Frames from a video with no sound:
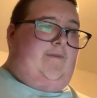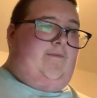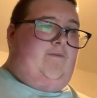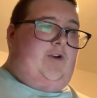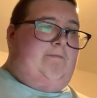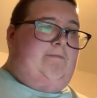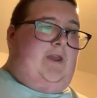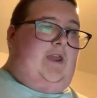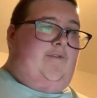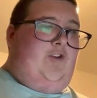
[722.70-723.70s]

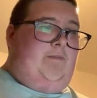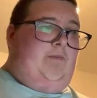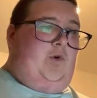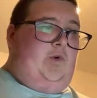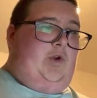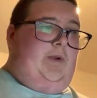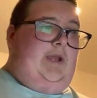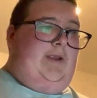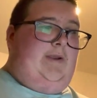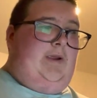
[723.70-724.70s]
Rugby Football
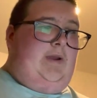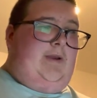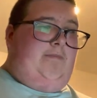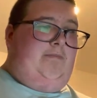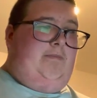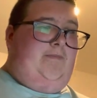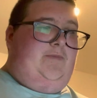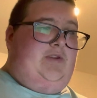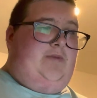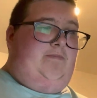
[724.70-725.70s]
Union
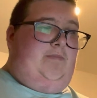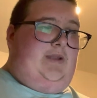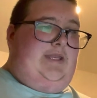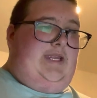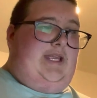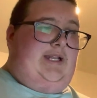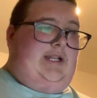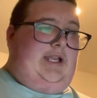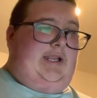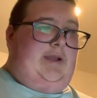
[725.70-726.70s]
Monday
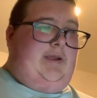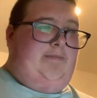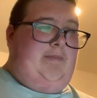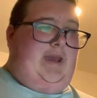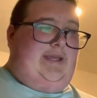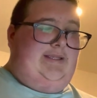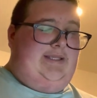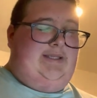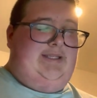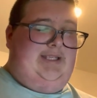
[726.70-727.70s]
deadline
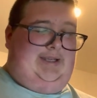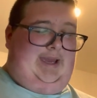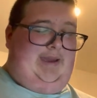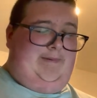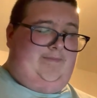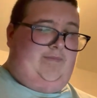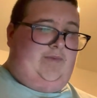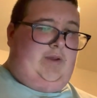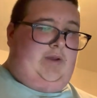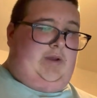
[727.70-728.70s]
missed today.
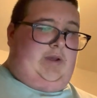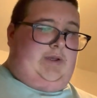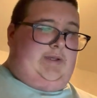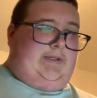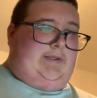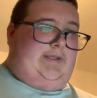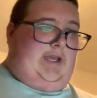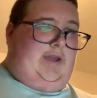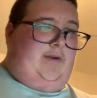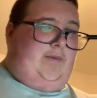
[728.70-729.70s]

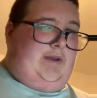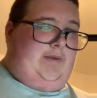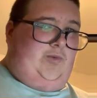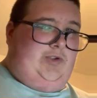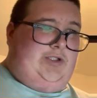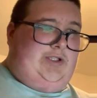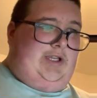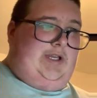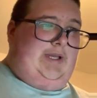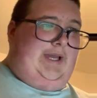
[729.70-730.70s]
So
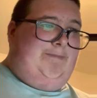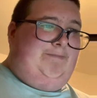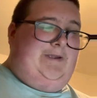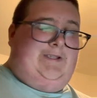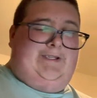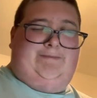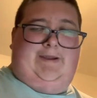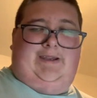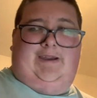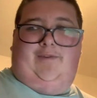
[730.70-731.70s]
Worcester have been
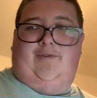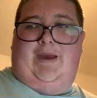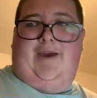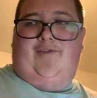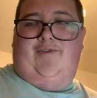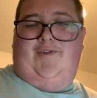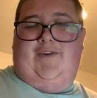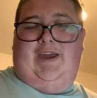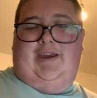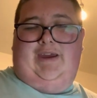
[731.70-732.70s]
suspended from
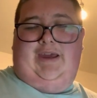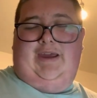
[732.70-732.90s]
everything.